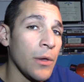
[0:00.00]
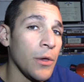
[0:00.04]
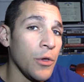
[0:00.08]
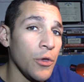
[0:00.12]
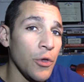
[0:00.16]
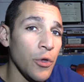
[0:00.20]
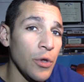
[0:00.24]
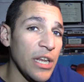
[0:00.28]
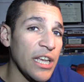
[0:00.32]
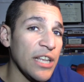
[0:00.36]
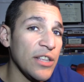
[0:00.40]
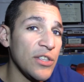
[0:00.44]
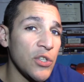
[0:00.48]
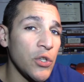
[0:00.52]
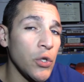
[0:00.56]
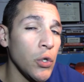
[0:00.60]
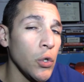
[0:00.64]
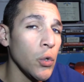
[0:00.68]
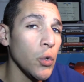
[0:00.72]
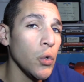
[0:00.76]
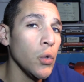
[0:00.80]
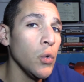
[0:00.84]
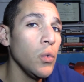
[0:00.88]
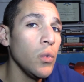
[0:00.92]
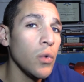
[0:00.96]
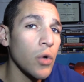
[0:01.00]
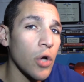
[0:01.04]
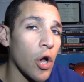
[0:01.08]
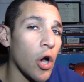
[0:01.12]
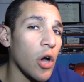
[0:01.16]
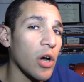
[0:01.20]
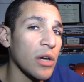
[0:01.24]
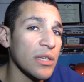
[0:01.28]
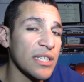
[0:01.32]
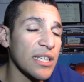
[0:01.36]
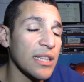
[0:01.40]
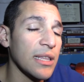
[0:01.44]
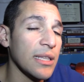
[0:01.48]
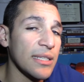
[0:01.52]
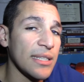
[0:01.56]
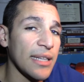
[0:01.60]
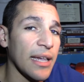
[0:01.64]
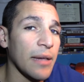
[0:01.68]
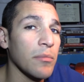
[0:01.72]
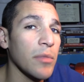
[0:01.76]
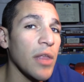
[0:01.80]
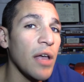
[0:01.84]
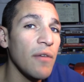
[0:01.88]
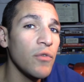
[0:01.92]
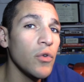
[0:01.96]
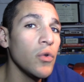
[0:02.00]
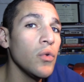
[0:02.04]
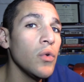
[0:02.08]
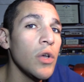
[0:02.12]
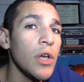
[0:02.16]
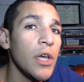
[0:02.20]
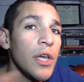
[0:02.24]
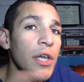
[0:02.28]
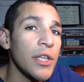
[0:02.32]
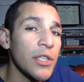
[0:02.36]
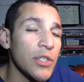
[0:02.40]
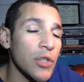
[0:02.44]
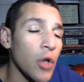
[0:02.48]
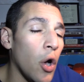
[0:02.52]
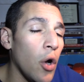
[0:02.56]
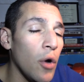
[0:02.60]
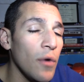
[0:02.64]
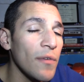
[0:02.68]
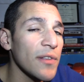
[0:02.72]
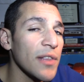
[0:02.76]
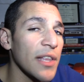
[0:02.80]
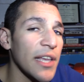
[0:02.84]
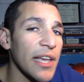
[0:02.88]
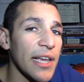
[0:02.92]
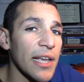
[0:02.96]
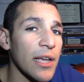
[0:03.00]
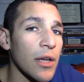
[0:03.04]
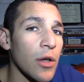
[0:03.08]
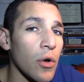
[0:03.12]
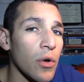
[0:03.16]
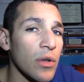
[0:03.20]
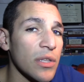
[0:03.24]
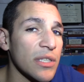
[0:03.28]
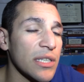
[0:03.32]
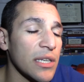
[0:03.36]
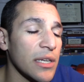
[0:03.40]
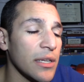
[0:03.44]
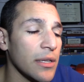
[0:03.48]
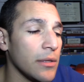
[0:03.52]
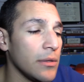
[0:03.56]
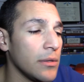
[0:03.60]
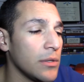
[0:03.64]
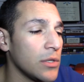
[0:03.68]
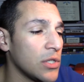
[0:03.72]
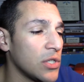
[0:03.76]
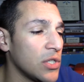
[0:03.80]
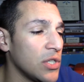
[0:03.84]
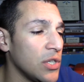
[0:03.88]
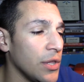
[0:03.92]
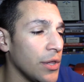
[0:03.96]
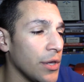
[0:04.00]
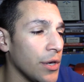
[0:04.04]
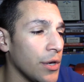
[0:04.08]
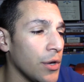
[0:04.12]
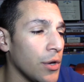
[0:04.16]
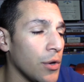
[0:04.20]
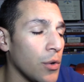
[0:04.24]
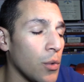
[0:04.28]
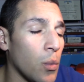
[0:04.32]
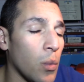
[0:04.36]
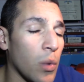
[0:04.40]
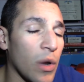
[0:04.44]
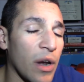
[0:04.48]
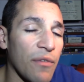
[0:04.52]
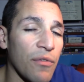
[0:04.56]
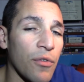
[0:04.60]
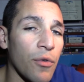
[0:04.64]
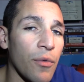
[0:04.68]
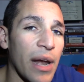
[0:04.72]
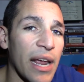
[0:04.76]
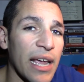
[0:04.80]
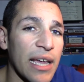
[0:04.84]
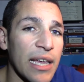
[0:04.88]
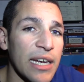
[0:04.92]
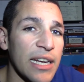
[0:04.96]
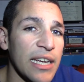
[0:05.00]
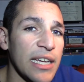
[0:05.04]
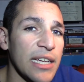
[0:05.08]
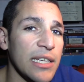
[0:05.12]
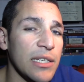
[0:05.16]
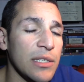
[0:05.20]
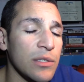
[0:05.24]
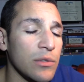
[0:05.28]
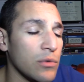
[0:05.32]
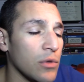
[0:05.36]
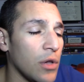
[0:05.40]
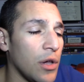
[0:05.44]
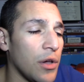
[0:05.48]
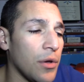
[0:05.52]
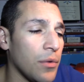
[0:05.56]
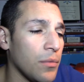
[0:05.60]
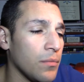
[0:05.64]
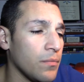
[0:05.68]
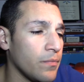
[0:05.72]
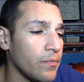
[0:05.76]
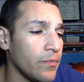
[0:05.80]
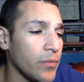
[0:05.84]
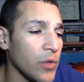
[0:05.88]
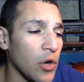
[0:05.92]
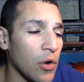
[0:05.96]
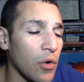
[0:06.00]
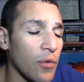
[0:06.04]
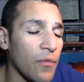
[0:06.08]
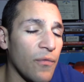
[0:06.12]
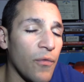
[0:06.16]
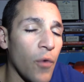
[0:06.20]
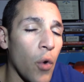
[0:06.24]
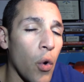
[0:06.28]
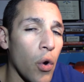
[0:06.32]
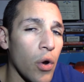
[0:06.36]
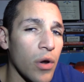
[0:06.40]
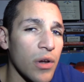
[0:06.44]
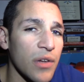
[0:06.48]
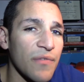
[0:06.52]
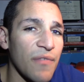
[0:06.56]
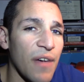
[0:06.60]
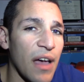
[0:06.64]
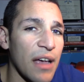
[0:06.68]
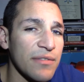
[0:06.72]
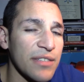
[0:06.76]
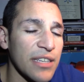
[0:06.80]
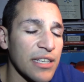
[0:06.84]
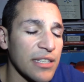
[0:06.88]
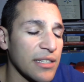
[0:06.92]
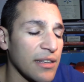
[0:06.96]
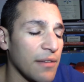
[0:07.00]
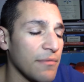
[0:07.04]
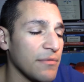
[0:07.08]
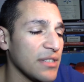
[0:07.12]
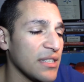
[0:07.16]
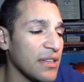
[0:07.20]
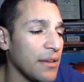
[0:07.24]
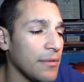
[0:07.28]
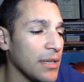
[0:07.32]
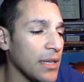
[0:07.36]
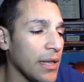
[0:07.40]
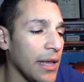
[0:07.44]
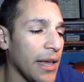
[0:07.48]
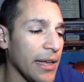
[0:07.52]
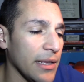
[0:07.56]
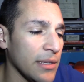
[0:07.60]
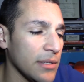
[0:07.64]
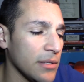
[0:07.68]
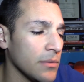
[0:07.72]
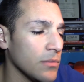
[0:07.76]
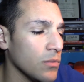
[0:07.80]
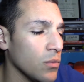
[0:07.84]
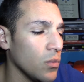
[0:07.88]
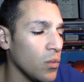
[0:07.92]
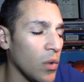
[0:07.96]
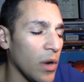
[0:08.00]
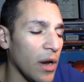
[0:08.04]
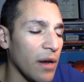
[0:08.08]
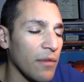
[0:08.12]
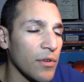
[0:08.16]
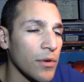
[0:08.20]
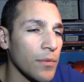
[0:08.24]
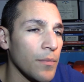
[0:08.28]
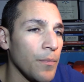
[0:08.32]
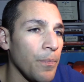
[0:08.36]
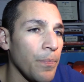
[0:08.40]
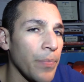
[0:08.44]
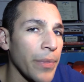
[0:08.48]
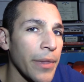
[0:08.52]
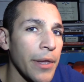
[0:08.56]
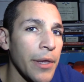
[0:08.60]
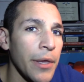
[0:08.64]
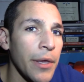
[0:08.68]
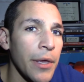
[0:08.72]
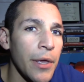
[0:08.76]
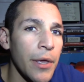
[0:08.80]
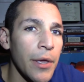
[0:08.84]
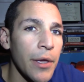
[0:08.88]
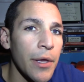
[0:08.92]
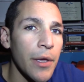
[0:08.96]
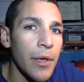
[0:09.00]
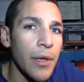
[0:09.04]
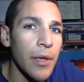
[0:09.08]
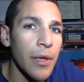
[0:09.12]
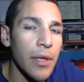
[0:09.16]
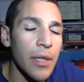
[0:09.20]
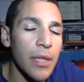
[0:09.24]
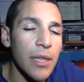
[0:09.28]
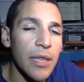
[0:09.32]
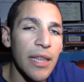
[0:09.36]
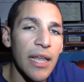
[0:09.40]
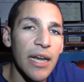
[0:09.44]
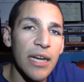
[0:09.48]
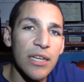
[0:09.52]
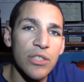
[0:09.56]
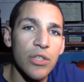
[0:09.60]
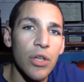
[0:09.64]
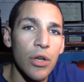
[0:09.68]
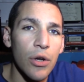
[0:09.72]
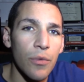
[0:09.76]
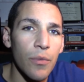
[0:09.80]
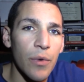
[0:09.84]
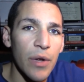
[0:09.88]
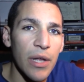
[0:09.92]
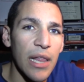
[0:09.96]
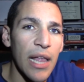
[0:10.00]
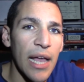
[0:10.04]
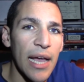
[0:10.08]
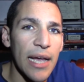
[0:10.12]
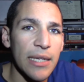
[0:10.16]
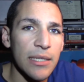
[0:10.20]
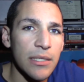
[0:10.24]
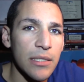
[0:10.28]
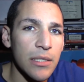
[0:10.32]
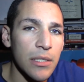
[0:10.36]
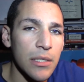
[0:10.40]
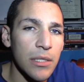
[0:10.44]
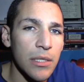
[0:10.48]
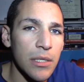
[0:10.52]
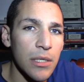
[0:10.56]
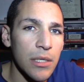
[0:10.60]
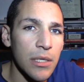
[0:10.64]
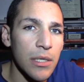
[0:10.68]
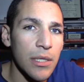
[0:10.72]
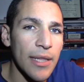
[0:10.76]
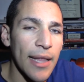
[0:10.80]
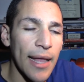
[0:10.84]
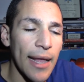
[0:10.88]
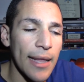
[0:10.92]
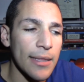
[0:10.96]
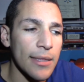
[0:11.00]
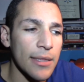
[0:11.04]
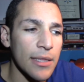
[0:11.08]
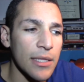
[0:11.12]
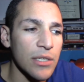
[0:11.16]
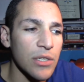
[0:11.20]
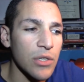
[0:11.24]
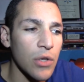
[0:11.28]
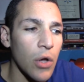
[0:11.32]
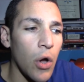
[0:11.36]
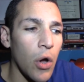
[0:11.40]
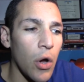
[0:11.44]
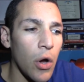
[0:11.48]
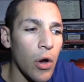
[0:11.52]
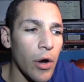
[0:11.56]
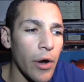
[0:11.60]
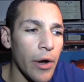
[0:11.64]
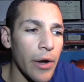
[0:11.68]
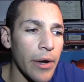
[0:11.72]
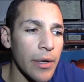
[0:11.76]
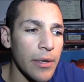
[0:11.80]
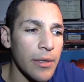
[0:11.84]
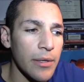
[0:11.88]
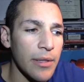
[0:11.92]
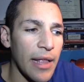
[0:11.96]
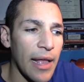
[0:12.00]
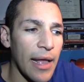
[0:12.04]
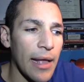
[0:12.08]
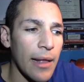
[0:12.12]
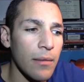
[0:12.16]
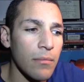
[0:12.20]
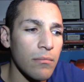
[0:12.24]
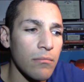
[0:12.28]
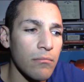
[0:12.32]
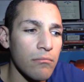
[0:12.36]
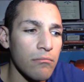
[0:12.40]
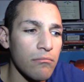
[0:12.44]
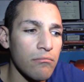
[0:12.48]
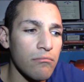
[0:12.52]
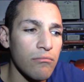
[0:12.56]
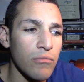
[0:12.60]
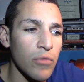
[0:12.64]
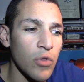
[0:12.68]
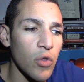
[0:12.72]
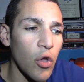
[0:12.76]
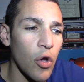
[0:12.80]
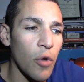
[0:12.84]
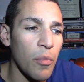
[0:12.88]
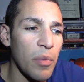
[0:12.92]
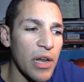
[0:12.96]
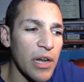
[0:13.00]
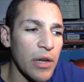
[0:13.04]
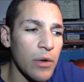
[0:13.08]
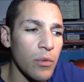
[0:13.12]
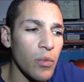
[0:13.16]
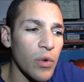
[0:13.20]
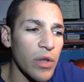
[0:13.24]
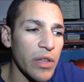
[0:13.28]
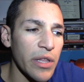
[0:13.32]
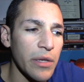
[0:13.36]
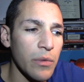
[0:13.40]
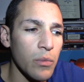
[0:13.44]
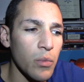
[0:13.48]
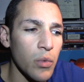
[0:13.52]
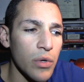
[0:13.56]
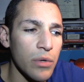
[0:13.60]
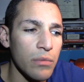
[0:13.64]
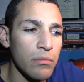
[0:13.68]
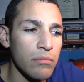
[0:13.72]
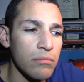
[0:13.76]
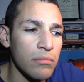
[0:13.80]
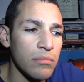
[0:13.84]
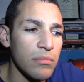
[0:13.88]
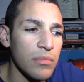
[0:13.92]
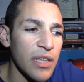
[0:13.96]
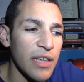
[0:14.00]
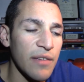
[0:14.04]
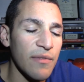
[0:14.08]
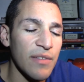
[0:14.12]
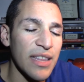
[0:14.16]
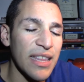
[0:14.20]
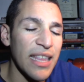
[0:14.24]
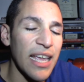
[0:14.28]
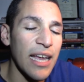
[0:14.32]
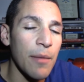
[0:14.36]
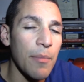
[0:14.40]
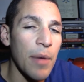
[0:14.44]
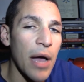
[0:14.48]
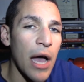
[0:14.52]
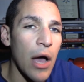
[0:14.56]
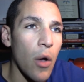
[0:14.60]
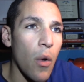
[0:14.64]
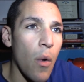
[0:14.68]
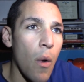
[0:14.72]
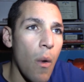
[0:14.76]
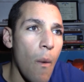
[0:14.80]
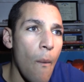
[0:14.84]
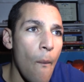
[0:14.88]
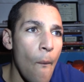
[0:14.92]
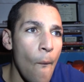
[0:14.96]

You need 2 cards of the same level to overlay and go into the whatever rank it is, 4s, 5s, 6s, 7s, 8s, whatever. Then I started to realize that this card that nobody really would even think about